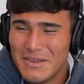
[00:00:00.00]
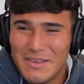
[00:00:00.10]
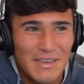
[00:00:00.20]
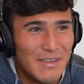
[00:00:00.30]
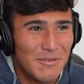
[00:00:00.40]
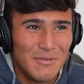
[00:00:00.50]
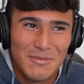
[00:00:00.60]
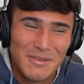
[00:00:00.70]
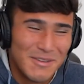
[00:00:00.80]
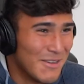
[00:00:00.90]
he Dude.
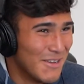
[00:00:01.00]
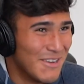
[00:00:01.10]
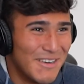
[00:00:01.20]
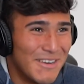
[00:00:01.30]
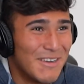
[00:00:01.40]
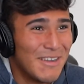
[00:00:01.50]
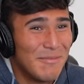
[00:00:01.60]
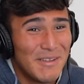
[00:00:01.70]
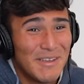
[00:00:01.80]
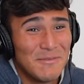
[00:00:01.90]
Oh, God.
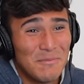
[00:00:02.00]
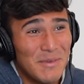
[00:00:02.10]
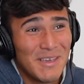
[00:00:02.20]
He has a big